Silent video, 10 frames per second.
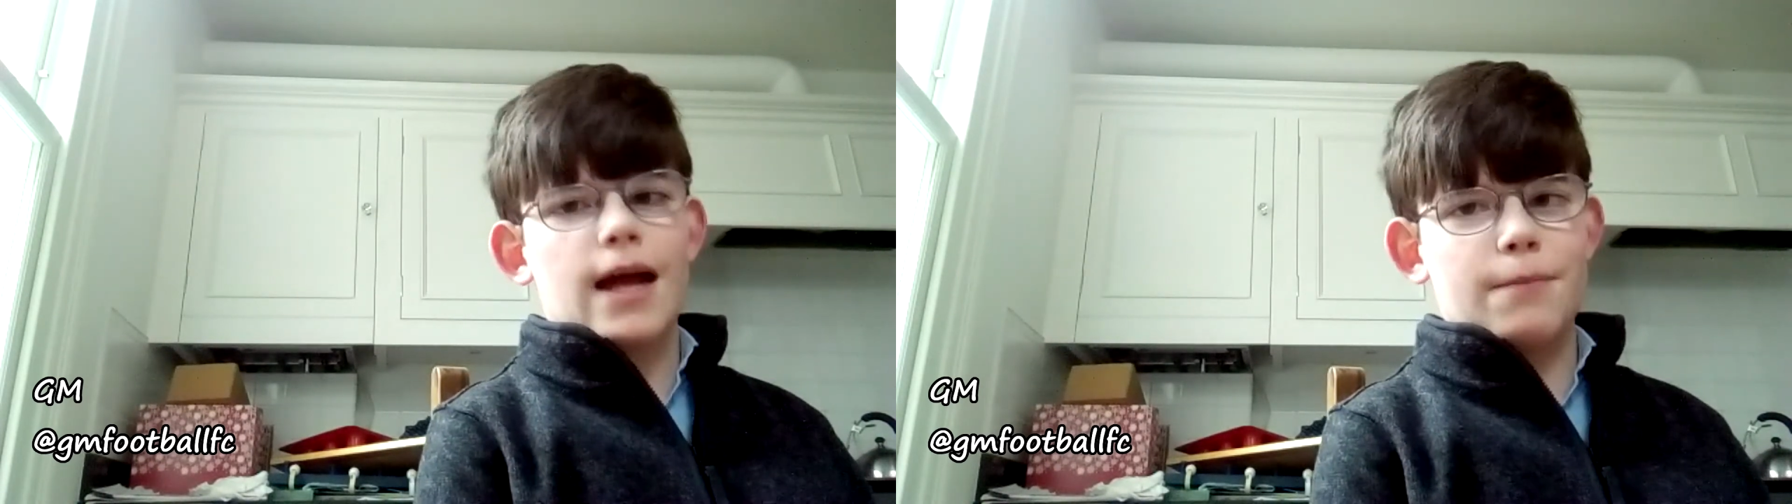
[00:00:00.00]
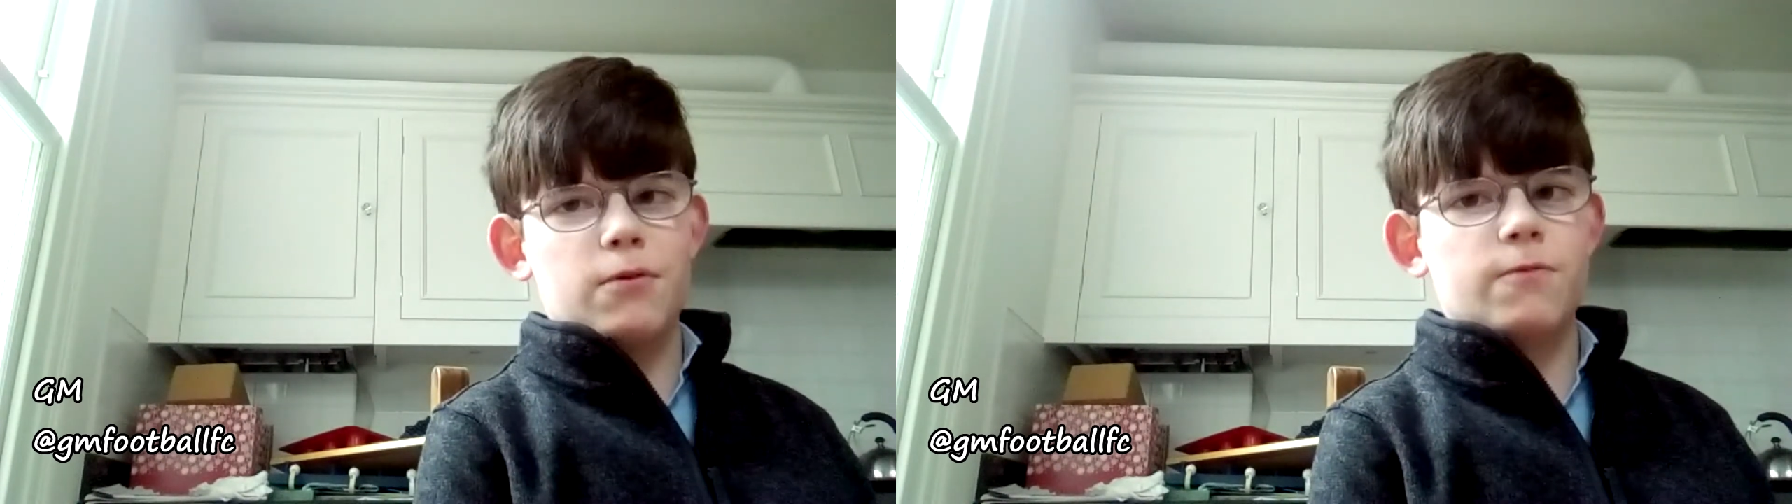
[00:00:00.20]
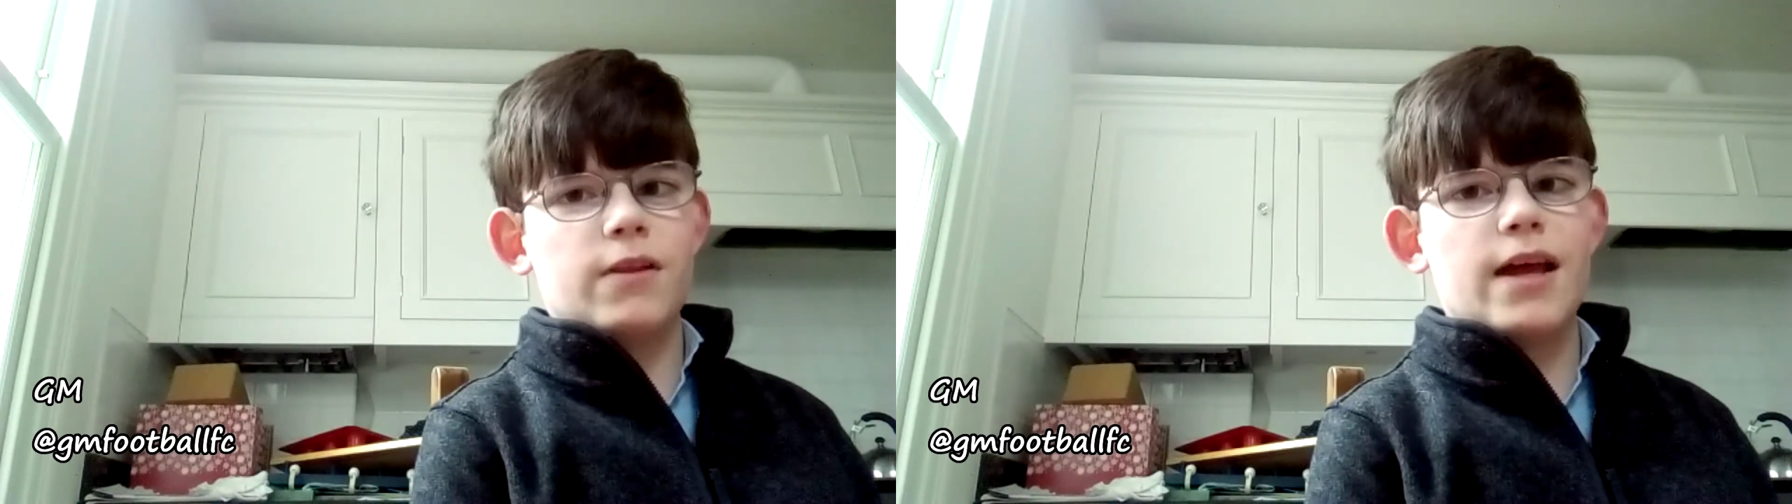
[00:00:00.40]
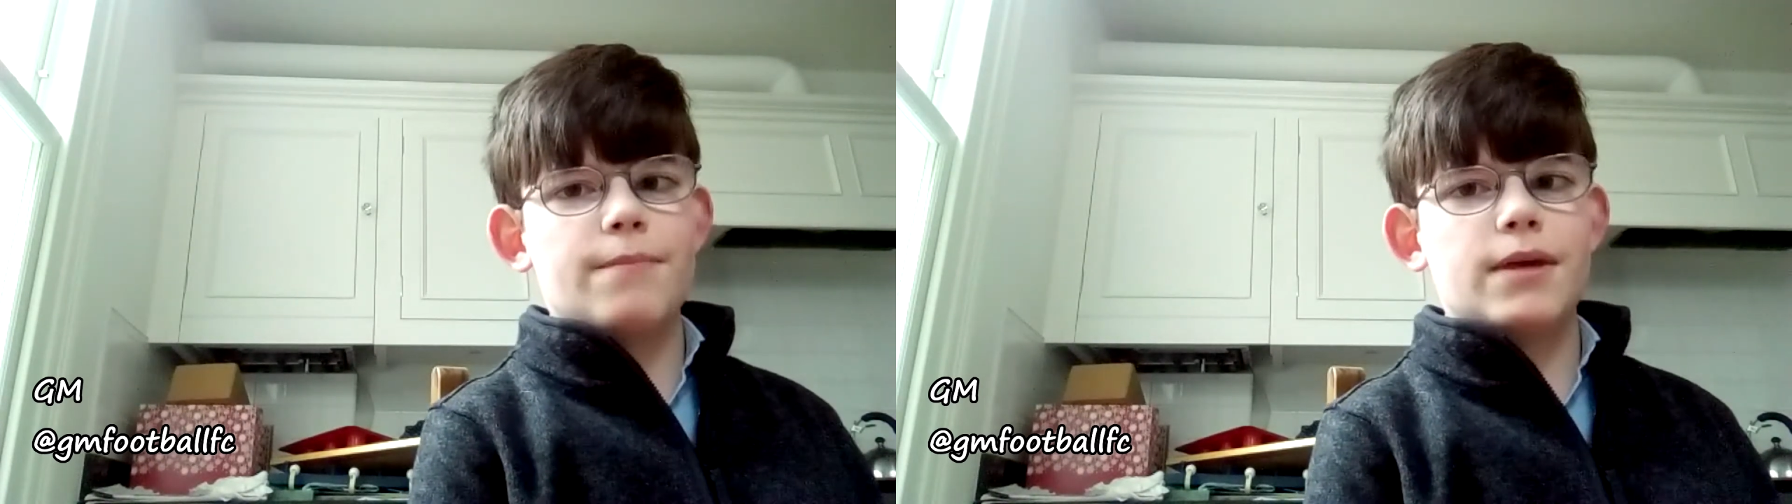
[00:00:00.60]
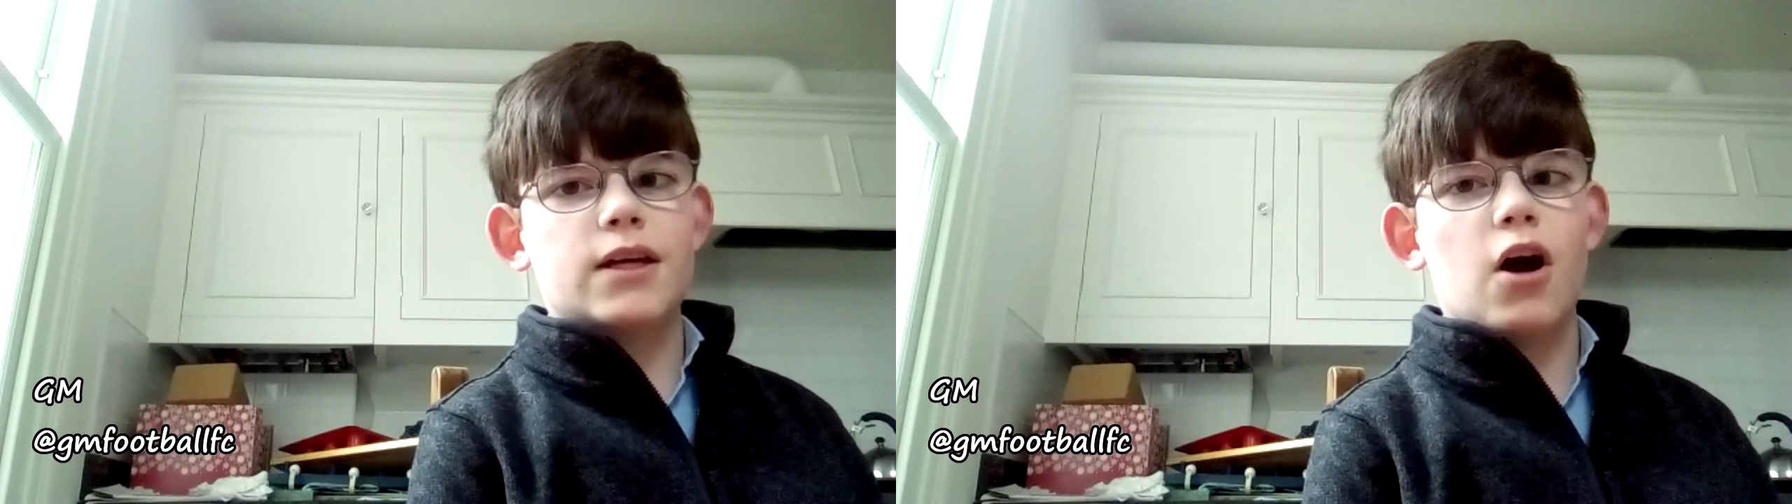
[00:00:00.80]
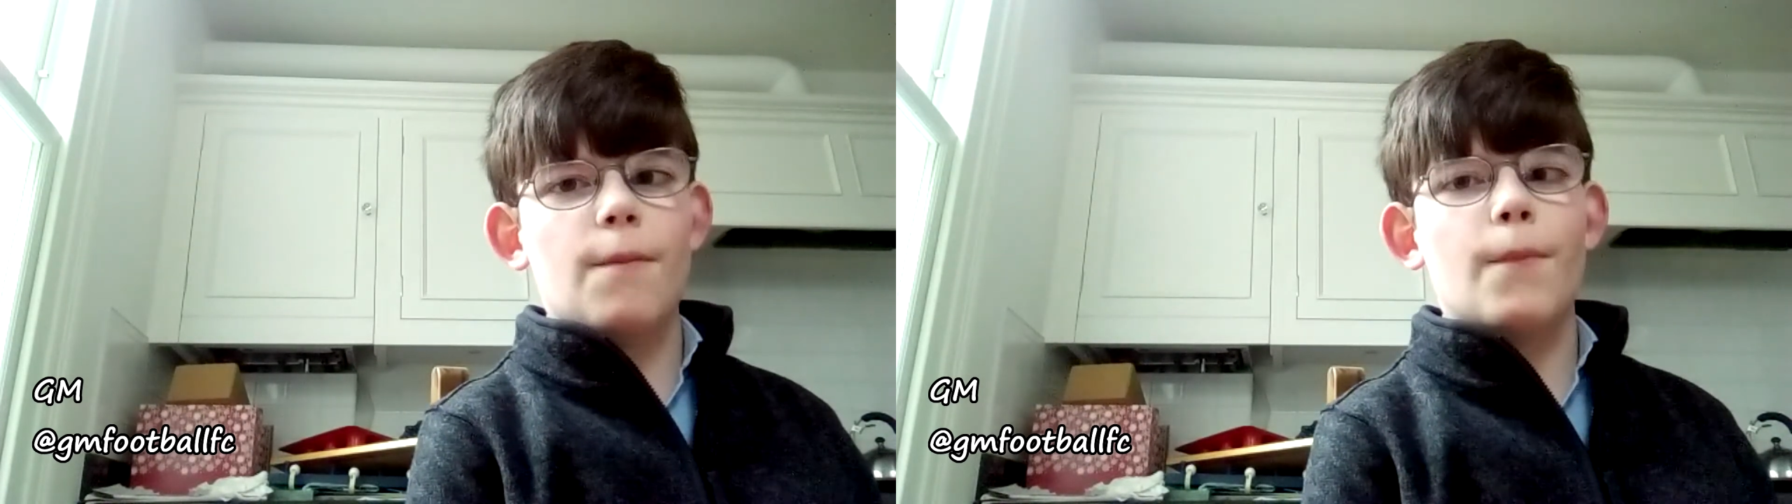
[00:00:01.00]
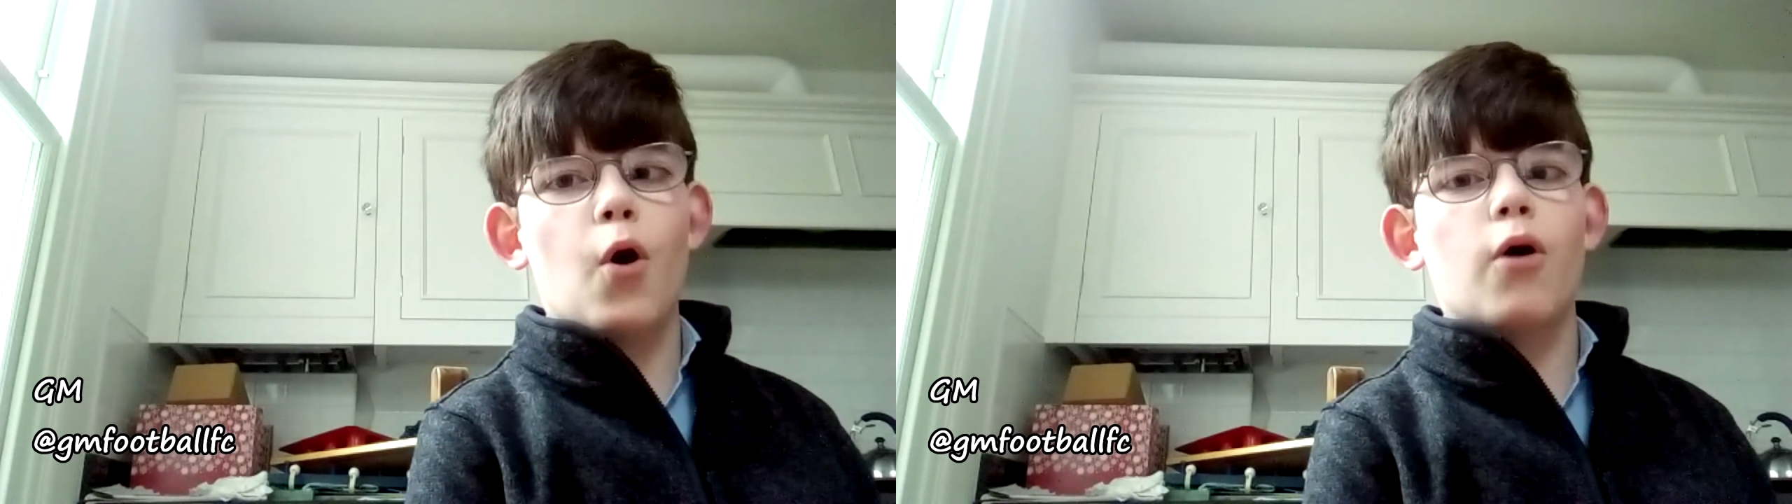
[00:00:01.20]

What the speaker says: Cameron for letting me come